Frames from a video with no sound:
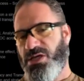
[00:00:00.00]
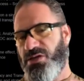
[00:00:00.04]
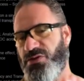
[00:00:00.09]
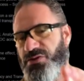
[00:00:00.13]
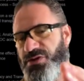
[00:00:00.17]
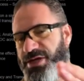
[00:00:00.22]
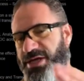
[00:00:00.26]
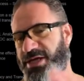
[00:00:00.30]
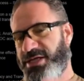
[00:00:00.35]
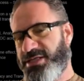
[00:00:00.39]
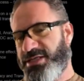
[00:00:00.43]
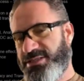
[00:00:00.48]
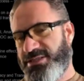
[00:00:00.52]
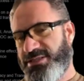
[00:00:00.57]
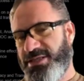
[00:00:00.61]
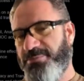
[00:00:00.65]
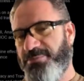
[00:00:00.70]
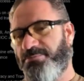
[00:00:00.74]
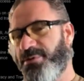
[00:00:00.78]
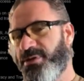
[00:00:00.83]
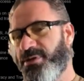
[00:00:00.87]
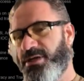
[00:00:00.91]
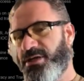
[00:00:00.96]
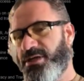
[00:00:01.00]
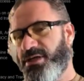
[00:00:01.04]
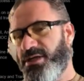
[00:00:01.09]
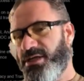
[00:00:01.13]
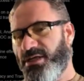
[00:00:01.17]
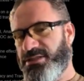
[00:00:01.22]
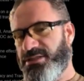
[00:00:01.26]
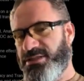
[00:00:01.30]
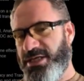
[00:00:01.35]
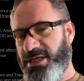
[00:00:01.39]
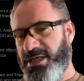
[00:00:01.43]
The next step
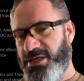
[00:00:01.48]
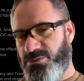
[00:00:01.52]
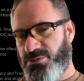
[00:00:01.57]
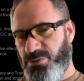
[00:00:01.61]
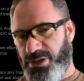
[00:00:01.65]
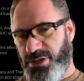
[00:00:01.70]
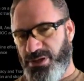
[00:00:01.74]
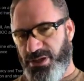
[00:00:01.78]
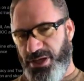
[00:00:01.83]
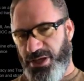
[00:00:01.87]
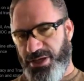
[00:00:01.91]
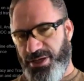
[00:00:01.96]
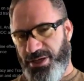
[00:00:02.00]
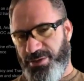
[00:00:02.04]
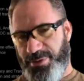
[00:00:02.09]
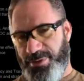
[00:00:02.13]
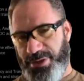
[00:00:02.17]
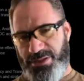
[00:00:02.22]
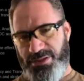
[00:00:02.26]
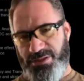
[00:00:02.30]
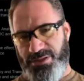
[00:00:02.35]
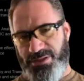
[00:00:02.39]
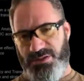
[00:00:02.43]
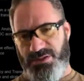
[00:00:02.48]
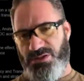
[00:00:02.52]
is network dynamics.